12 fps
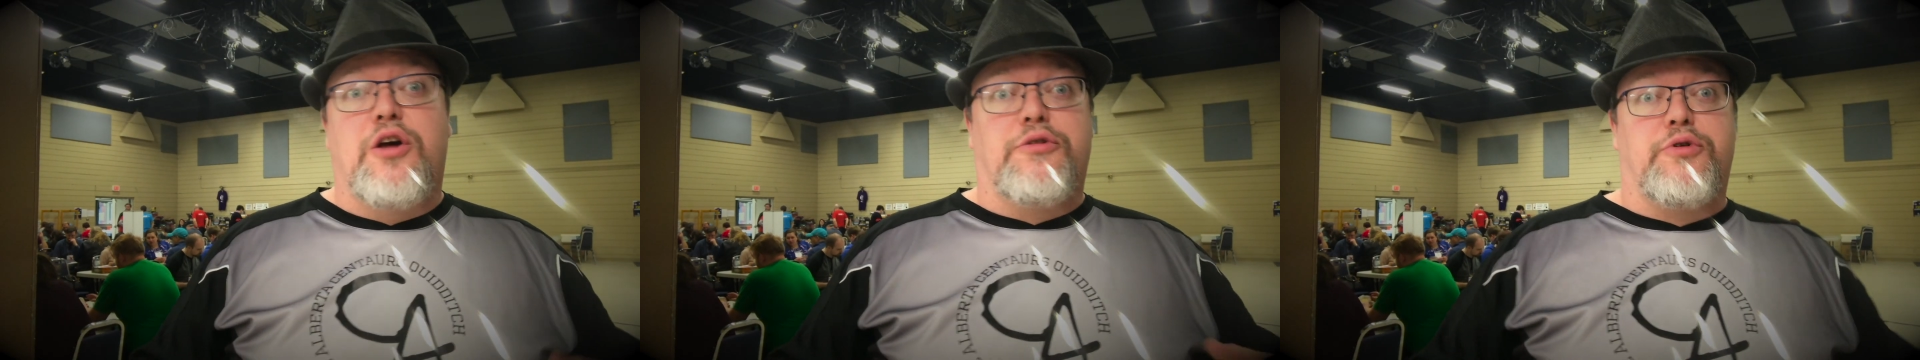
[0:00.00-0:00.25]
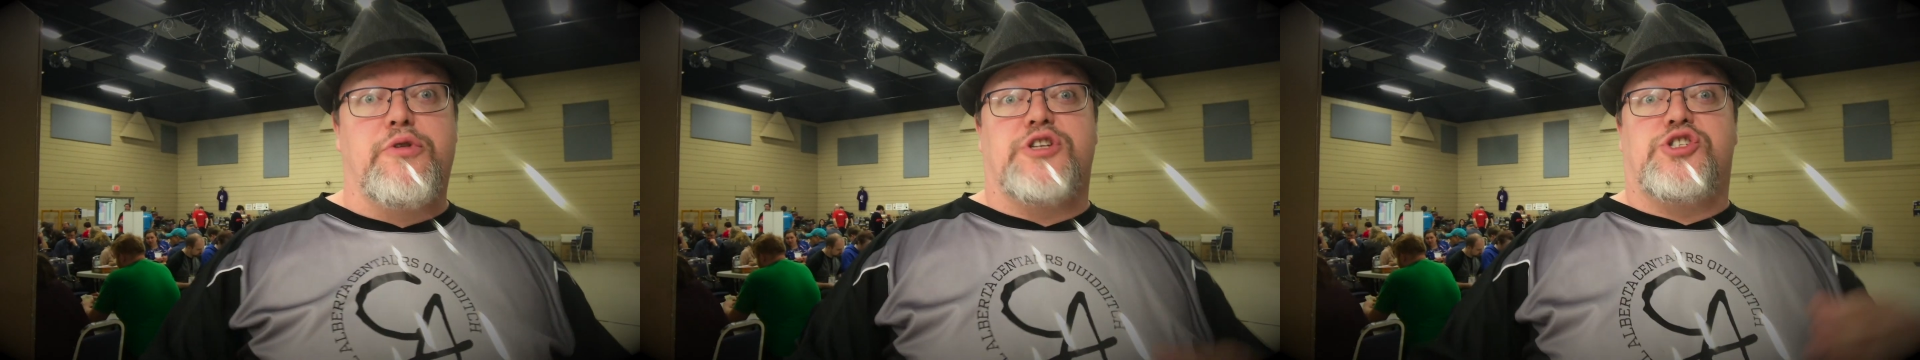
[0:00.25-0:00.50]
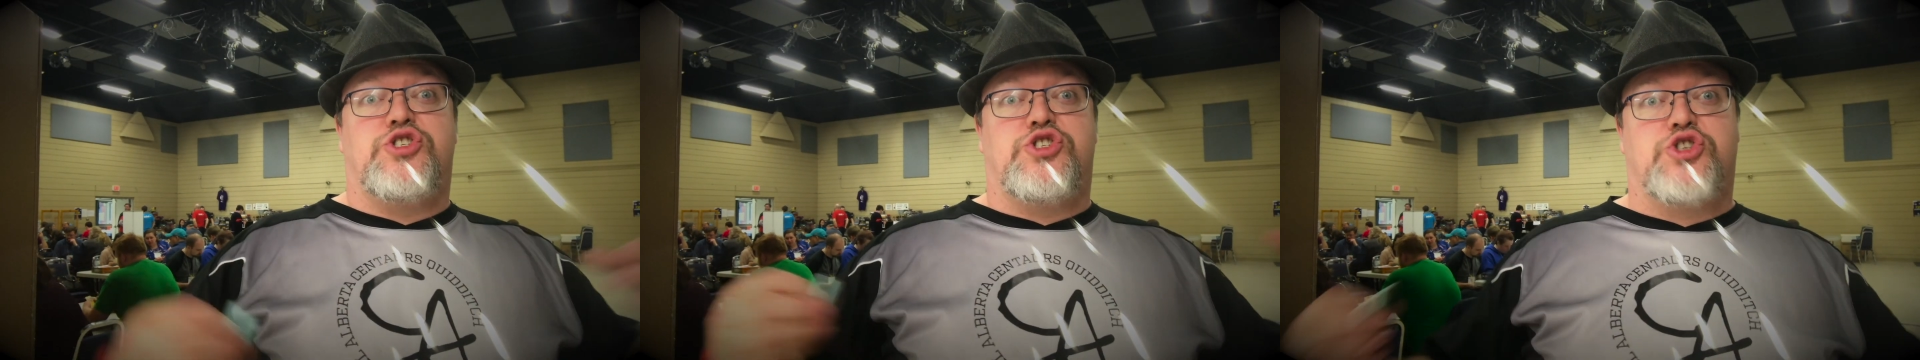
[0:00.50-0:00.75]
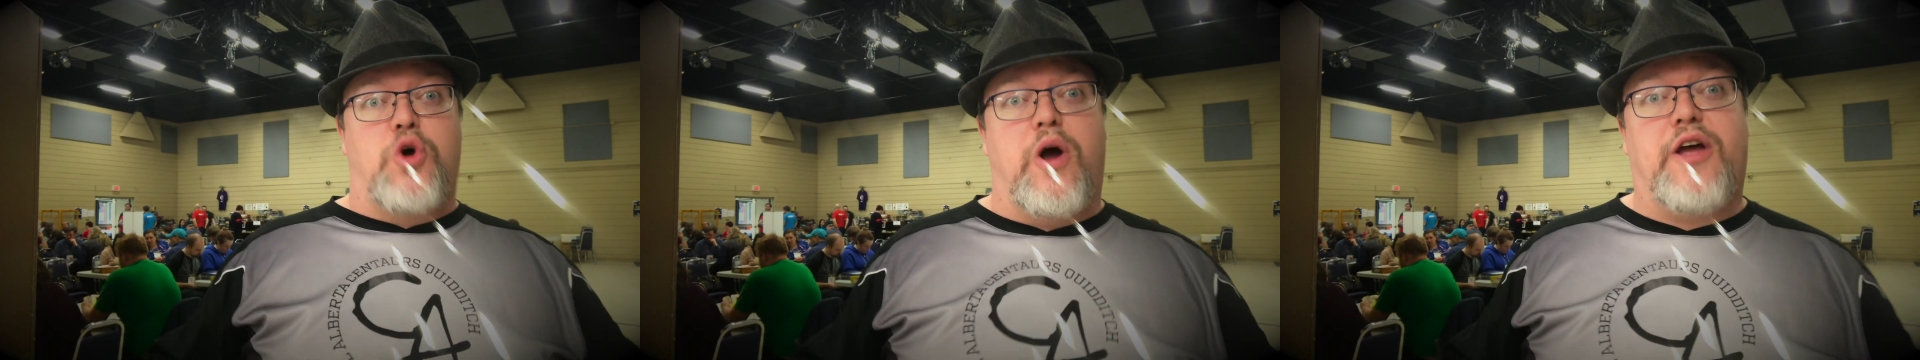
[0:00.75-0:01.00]
through the
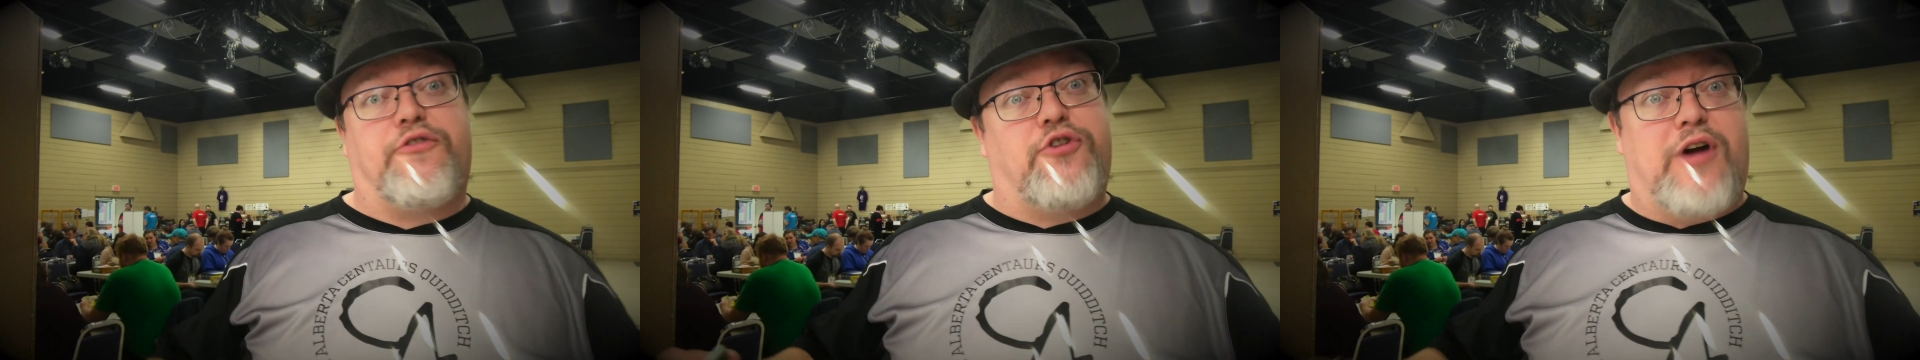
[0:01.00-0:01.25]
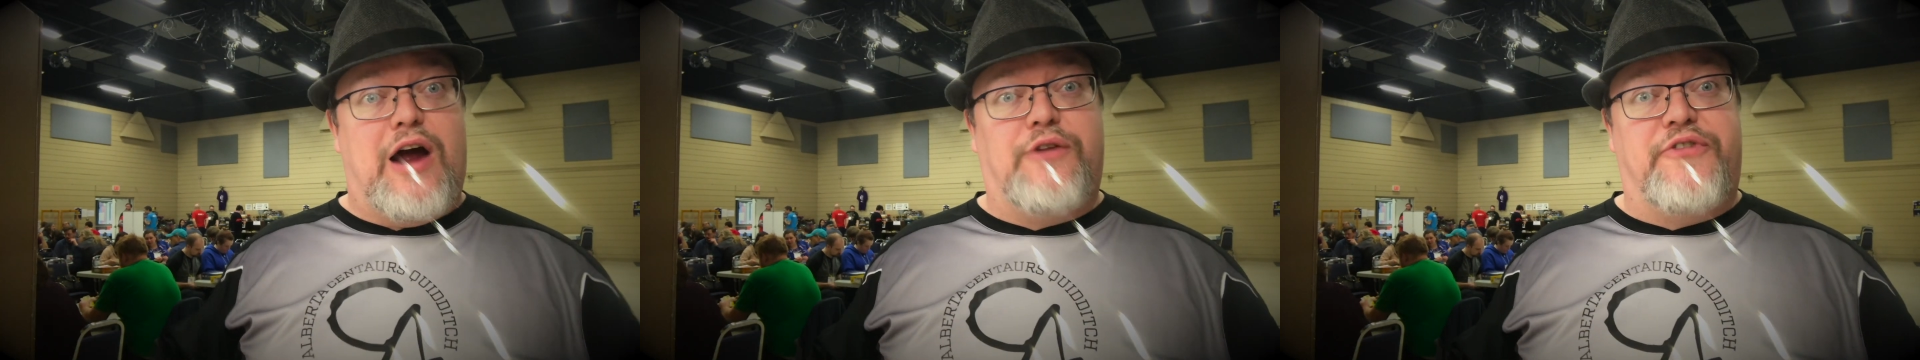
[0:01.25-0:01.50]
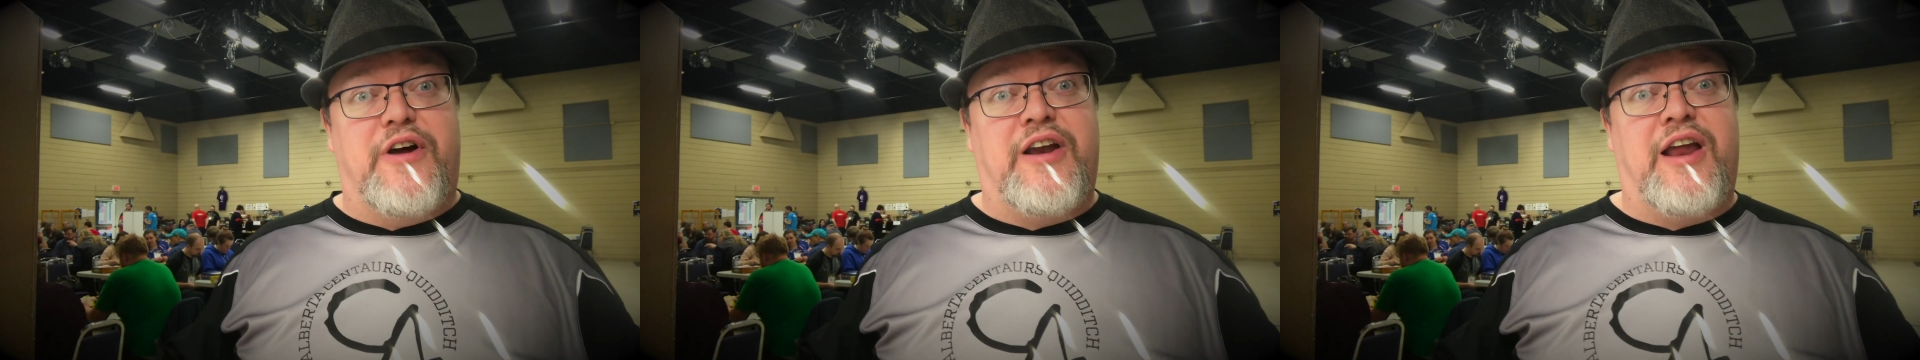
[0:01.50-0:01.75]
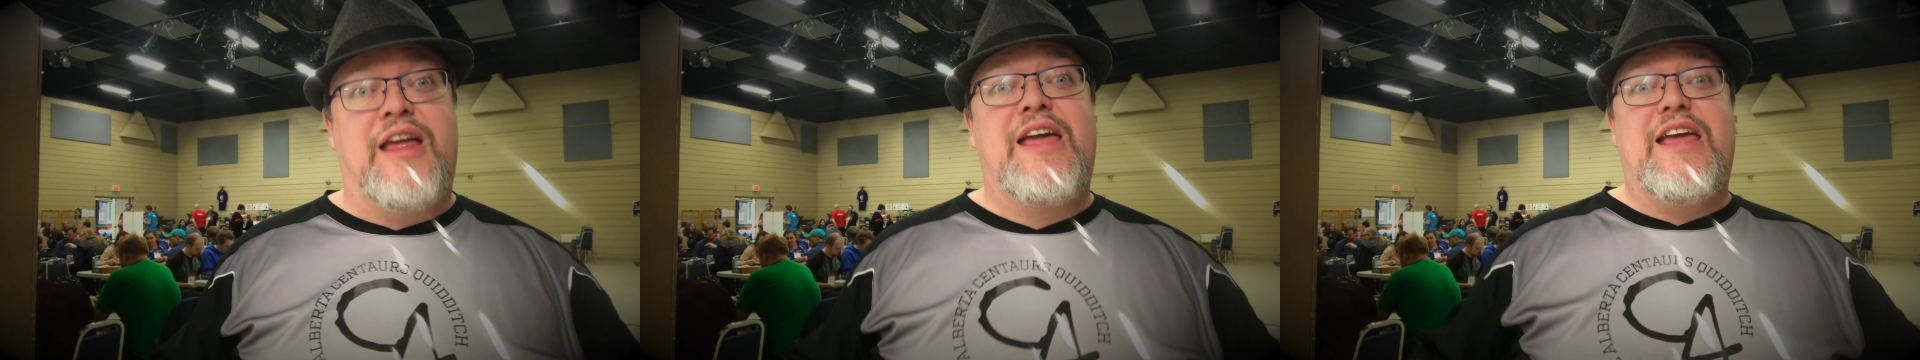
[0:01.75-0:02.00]
joy of
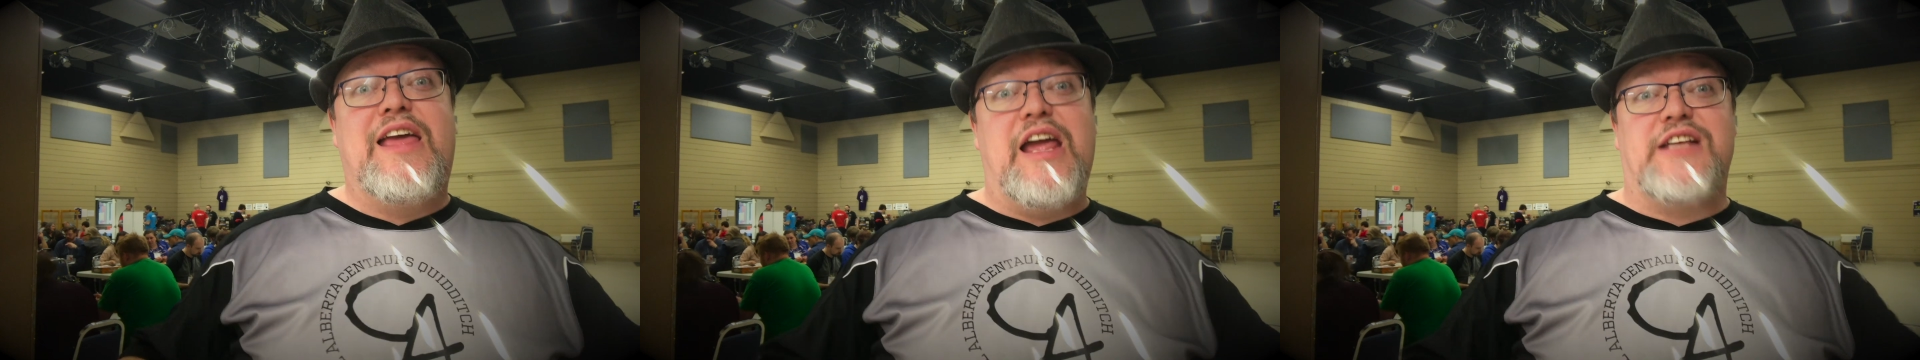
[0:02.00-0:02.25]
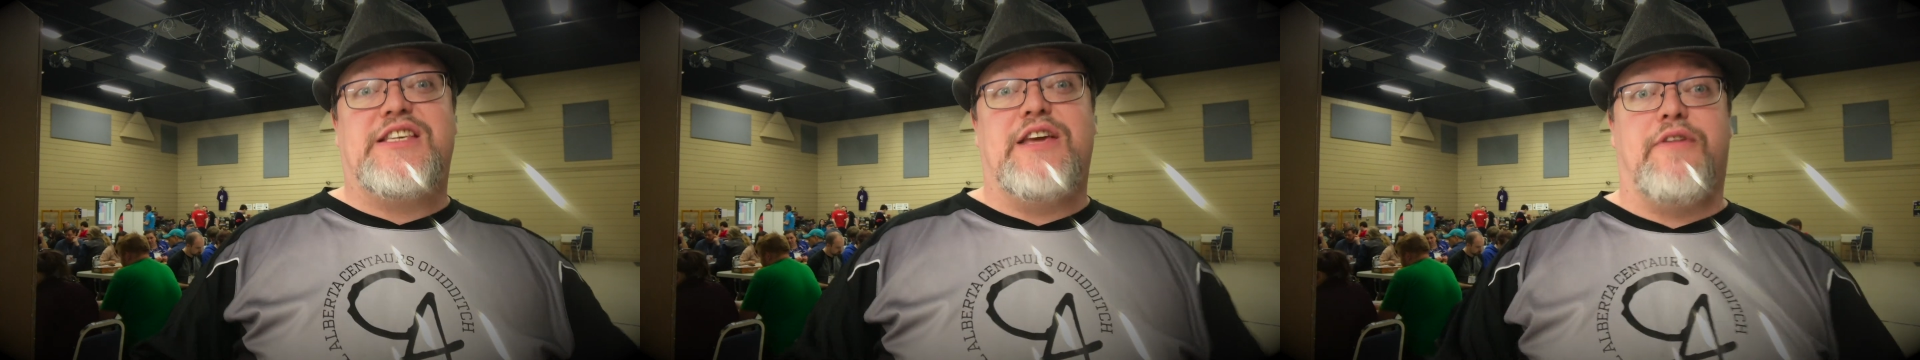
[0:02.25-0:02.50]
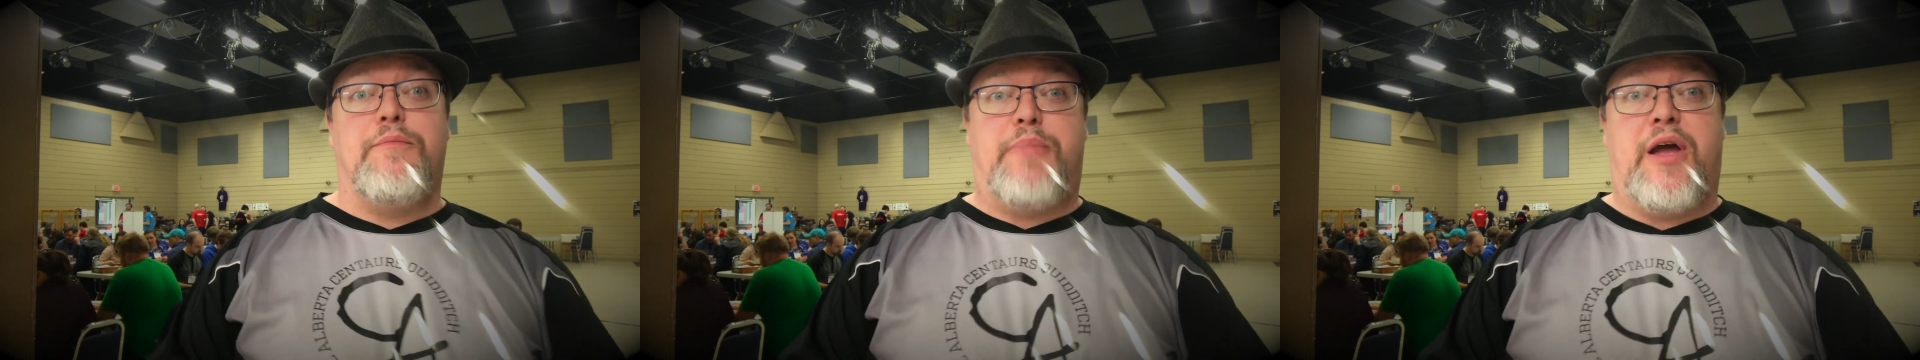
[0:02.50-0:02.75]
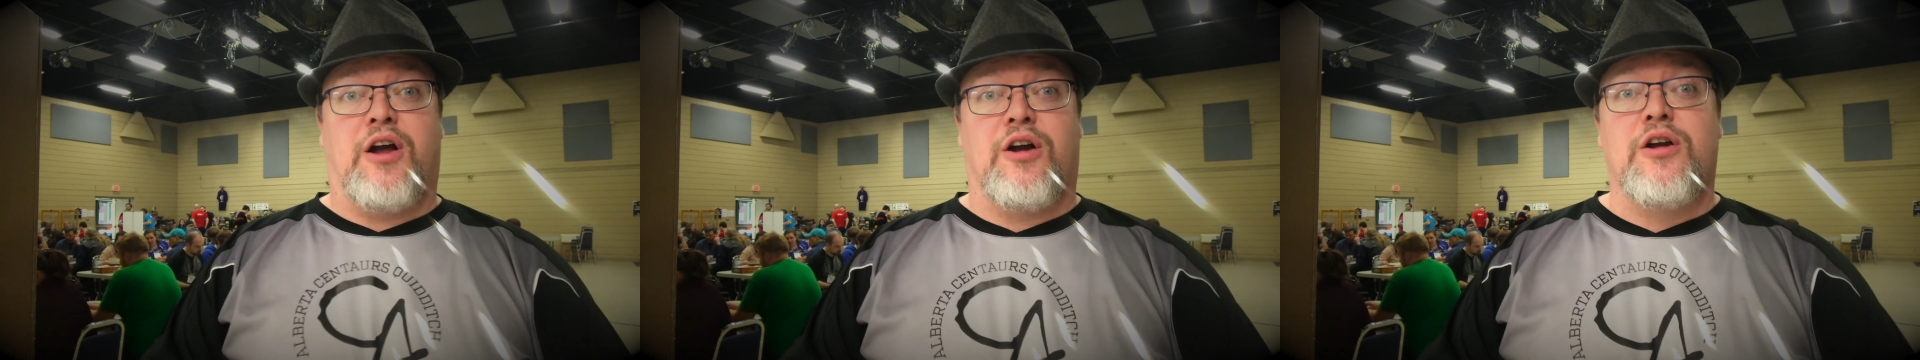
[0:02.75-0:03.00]
crowdfunding, it's even
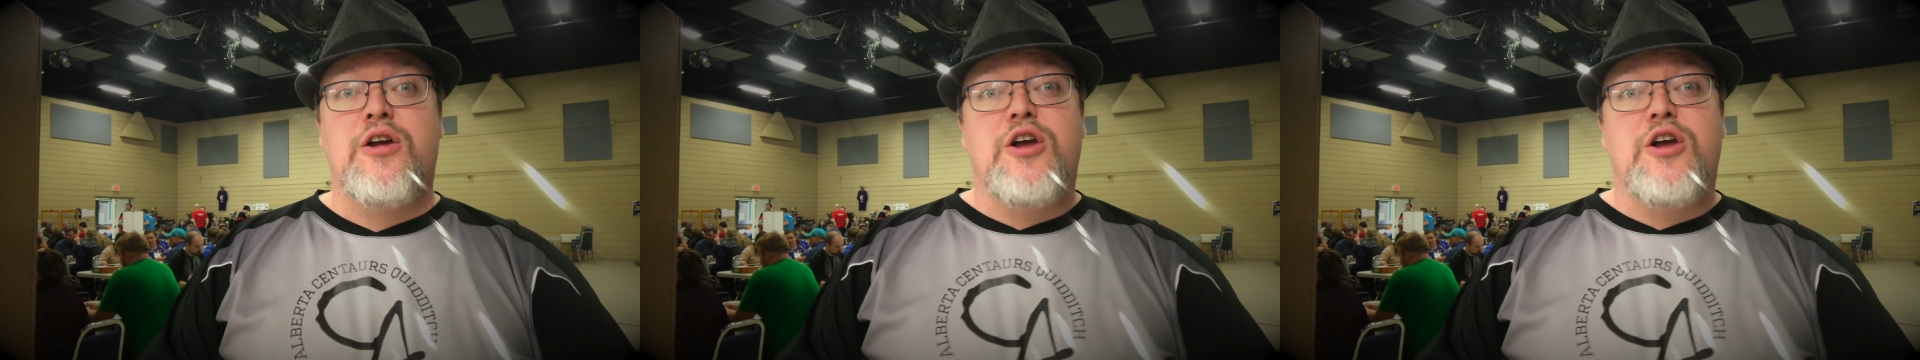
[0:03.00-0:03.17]
bigger.